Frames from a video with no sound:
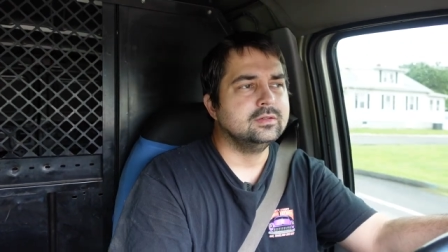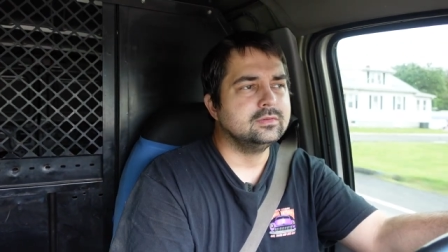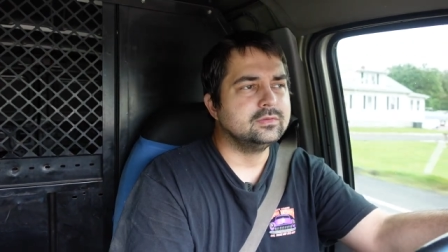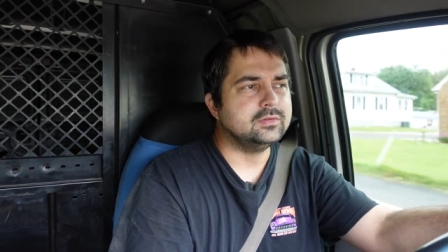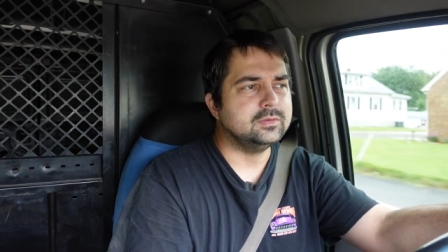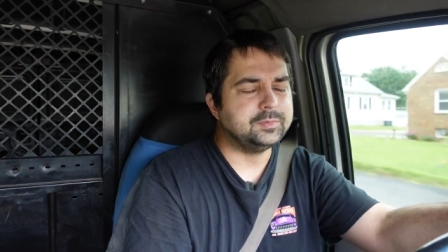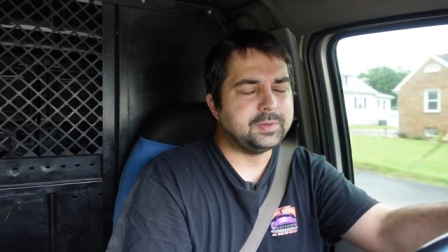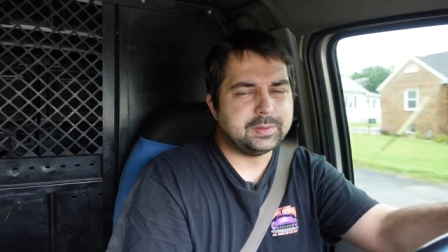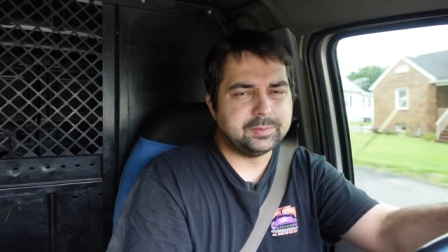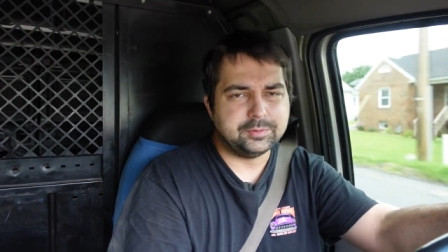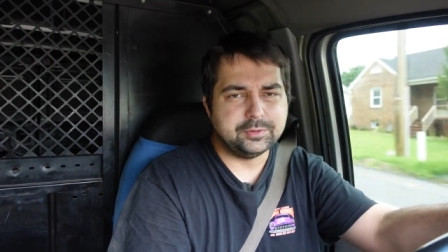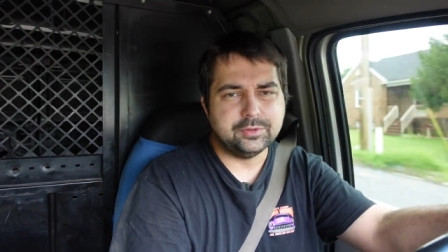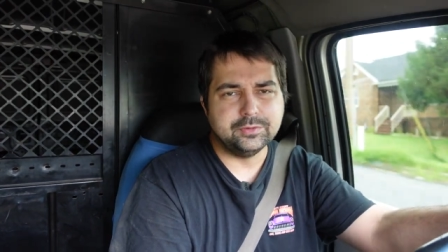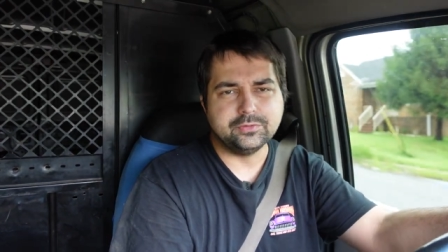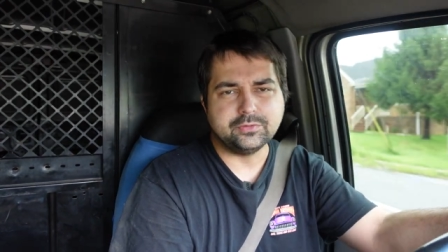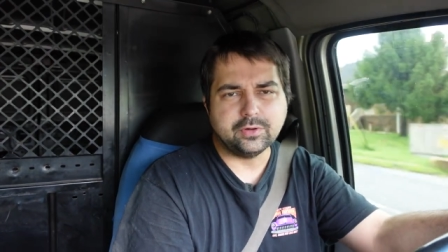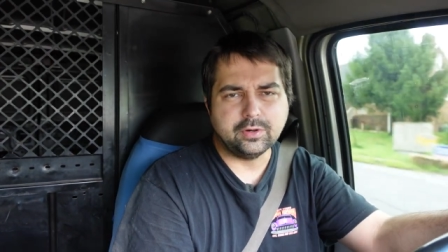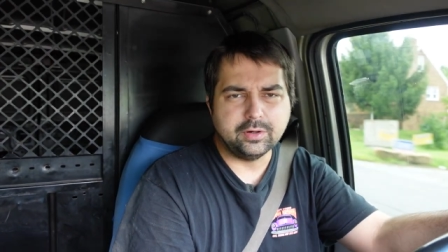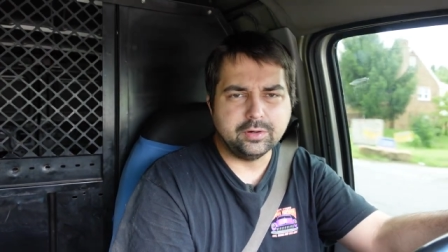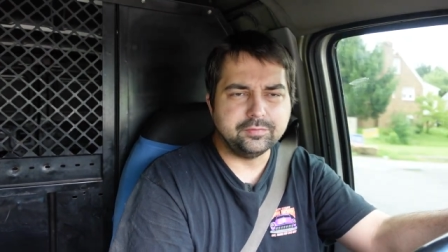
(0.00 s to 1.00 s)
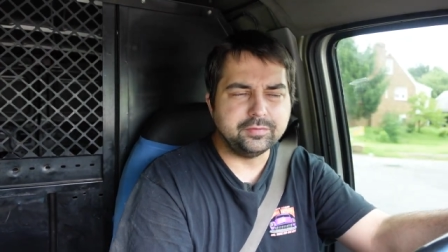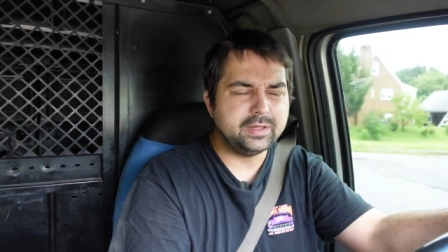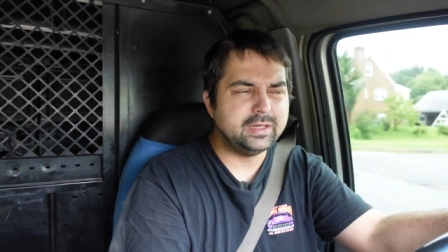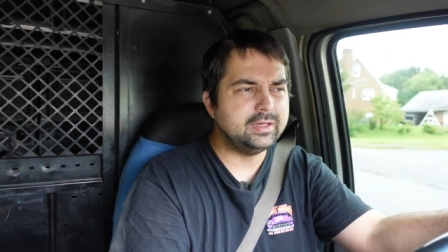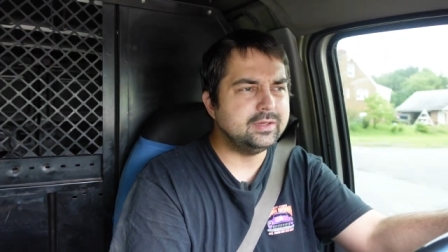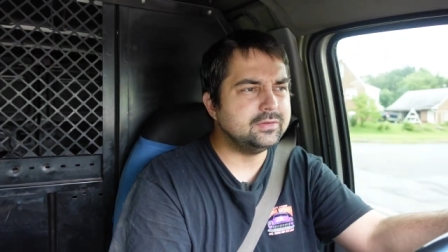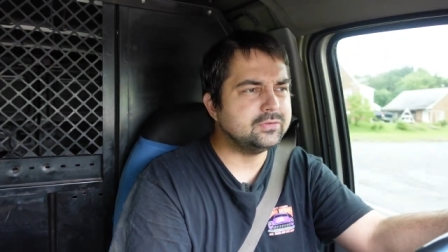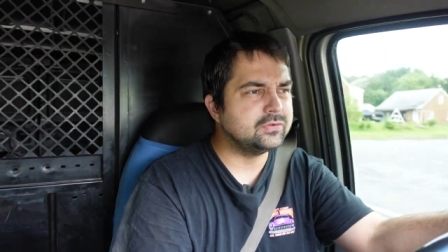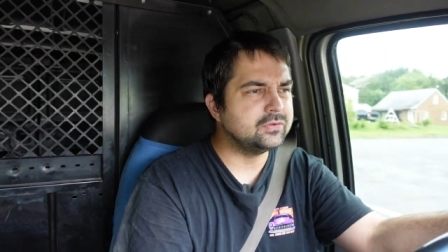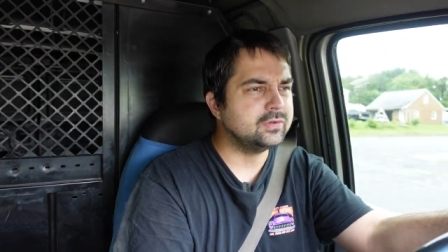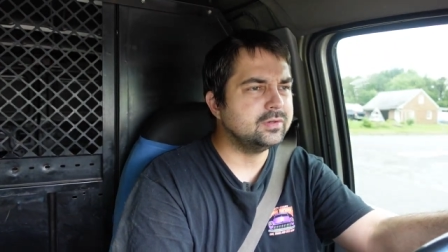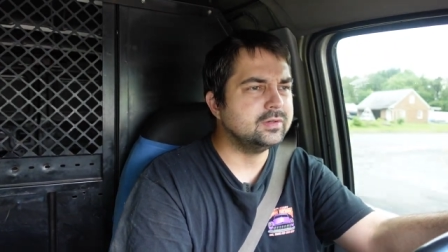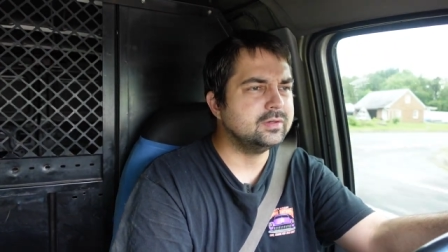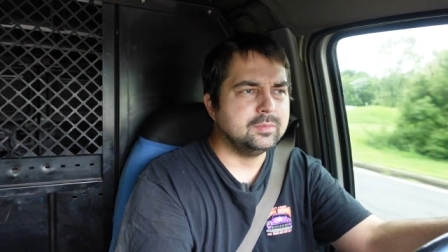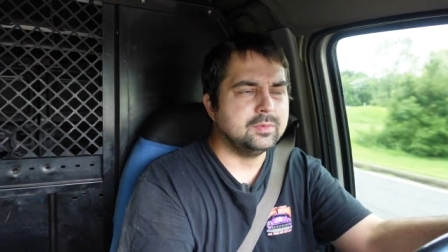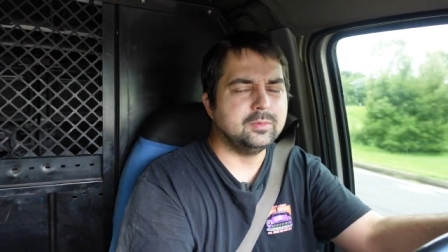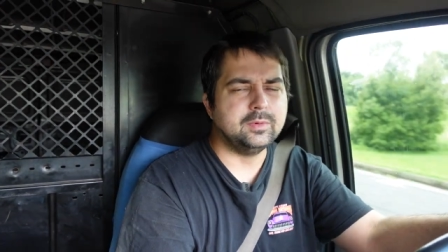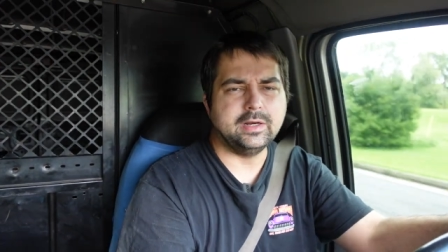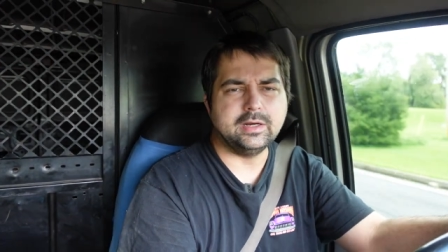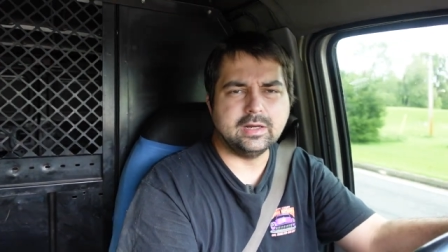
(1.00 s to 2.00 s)
Some people use RVs,
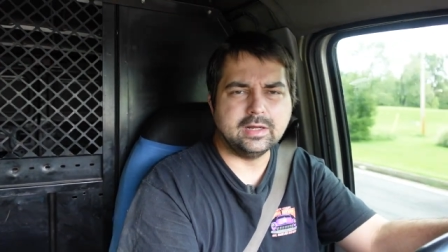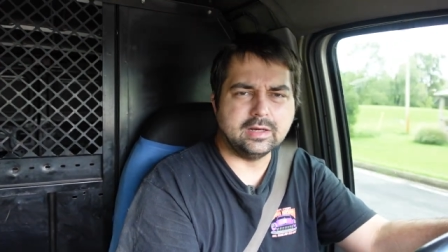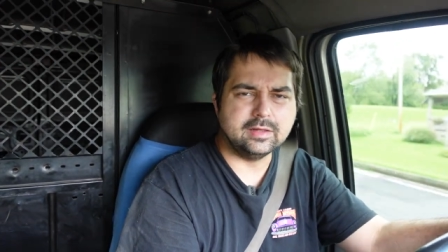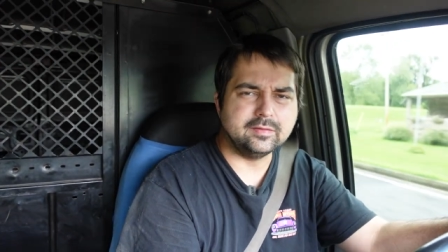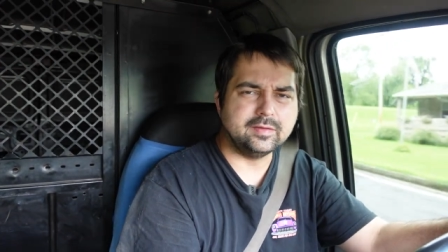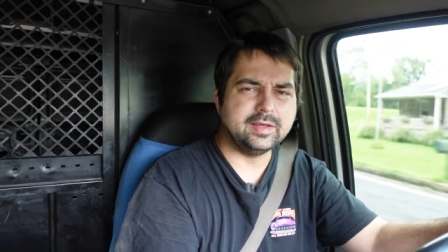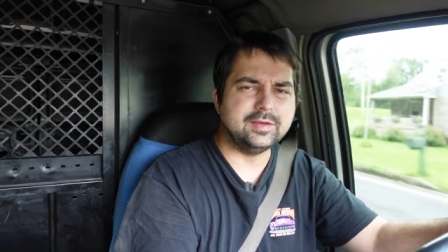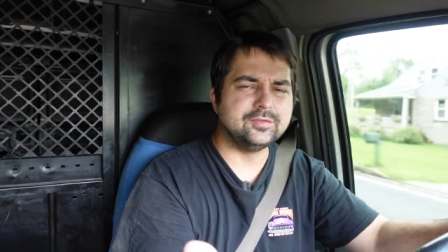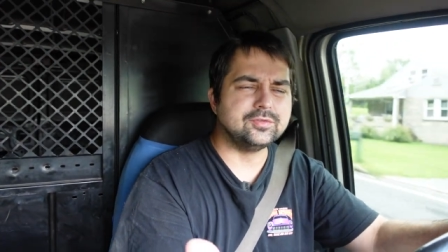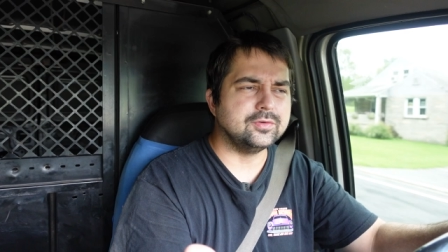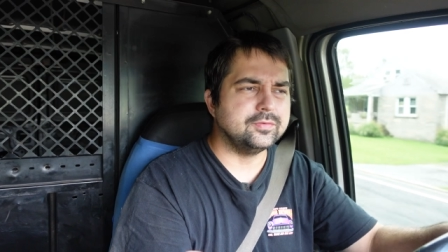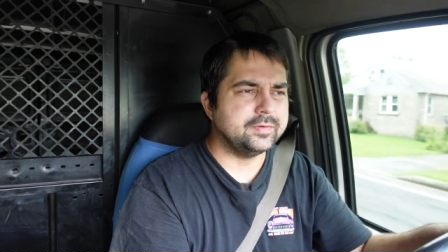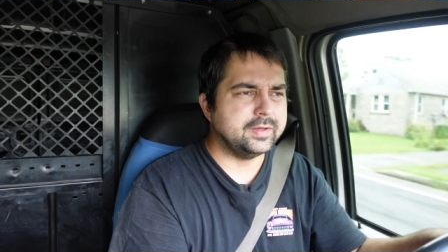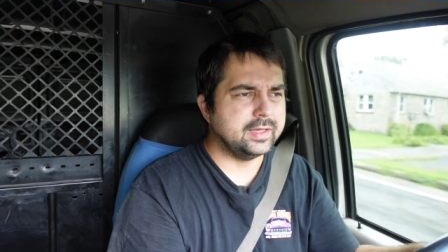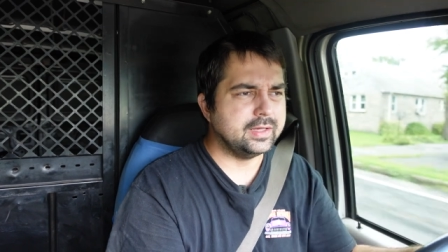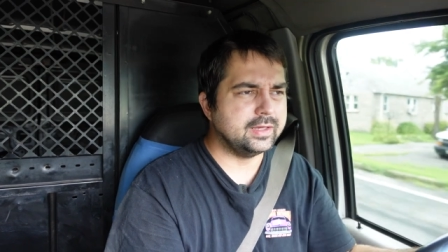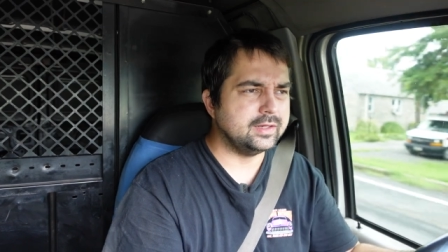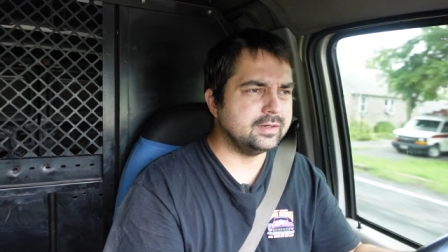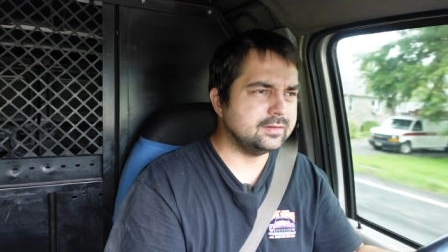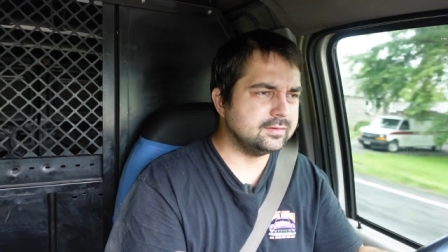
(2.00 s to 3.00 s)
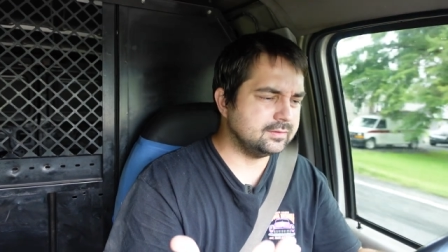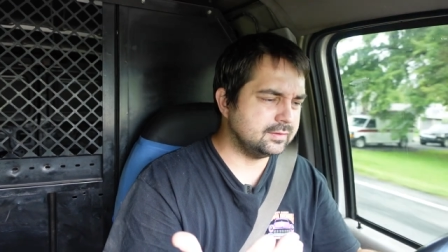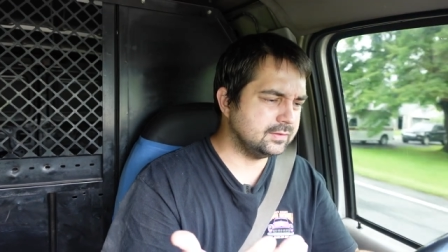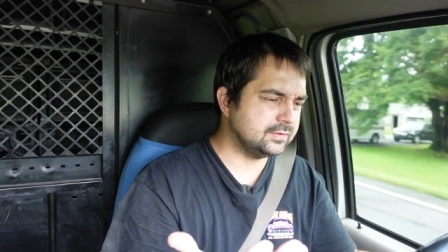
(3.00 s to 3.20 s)
but why not a diesel van?